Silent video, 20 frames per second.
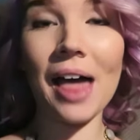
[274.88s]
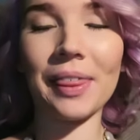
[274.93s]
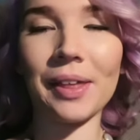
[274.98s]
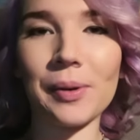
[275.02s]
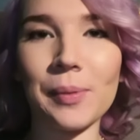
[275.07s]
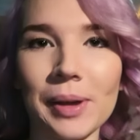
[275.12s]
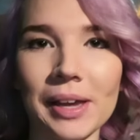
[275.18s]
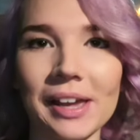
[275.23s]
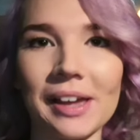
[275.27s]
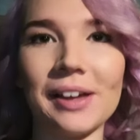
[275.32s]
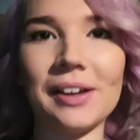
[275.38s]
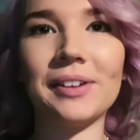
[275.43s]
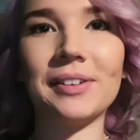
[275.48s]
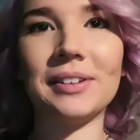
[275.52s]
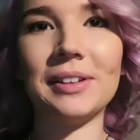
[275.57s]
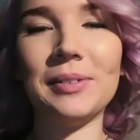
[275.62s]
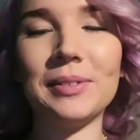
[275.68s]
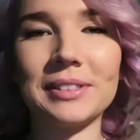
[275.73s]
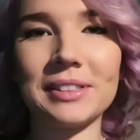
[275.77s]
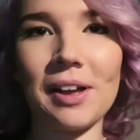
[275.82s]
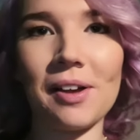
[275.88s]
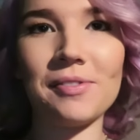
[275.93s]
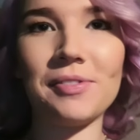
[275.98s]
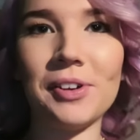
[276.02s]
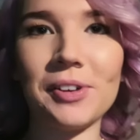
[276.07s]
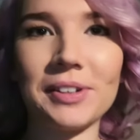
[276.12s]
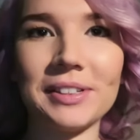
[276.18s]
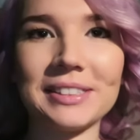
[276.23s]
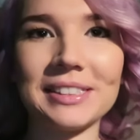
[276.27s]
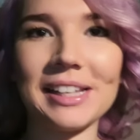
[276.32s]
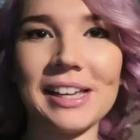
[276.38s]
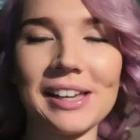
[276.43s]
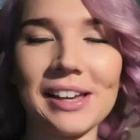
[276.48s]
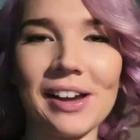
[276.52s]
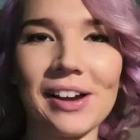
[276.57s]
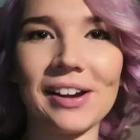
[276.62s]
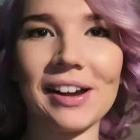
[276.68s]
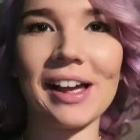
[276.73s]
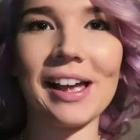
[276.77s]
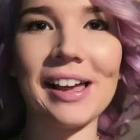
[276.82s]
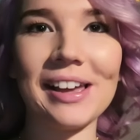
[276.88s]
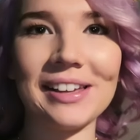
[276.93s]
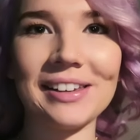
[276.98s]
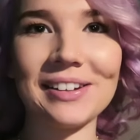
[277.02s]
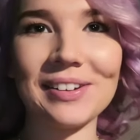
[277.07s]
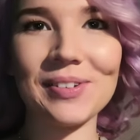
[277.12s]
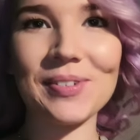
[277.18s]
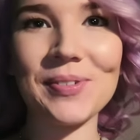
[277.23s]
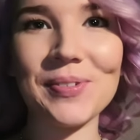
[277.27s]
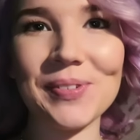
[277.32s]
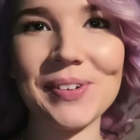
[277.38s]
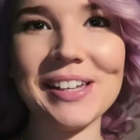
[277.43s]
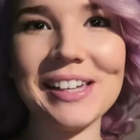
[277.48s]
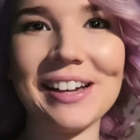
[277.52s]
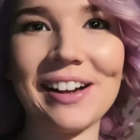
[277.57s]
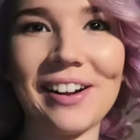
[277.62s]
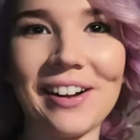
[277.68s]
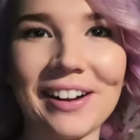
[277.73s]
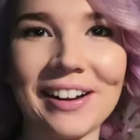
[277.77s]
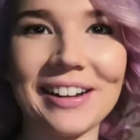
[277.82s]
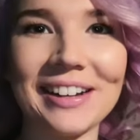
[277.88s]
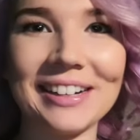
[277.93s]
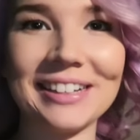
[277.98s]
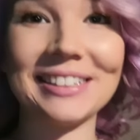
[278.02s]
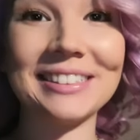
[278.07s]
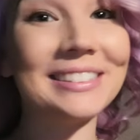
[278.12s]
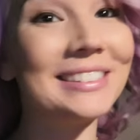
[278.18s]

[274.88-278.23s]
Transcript: there we go it was not focusing all right we are